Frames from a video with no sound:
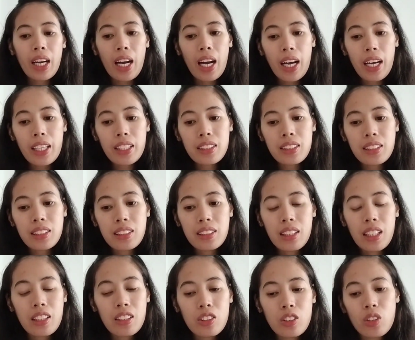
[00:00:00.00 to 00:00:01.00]
and
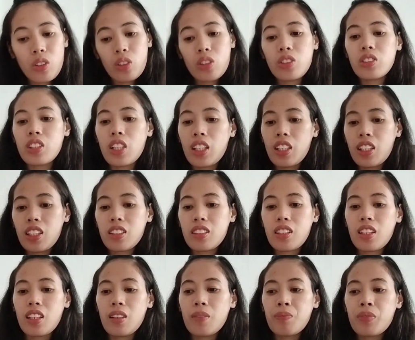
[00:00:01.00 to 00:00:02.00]
containing
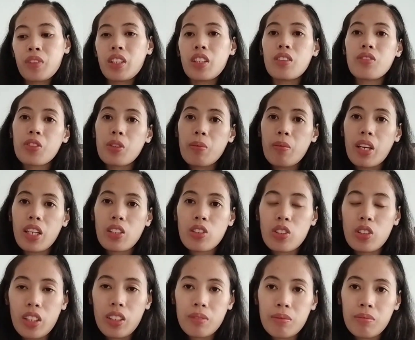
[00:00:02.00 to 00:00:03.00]
the
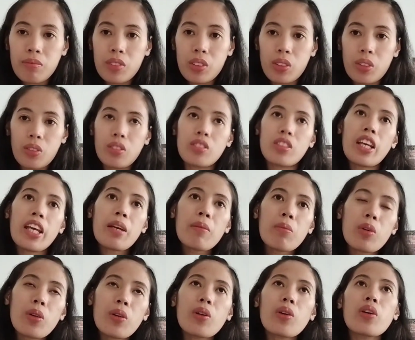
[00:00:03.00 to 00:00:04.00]
information, yung name
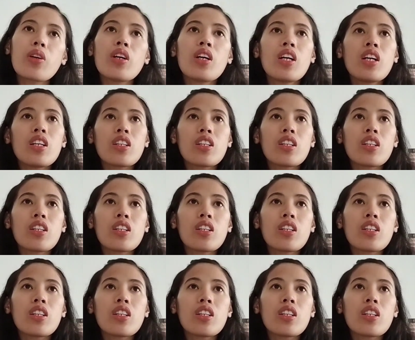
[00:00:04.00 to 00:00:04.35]
mo,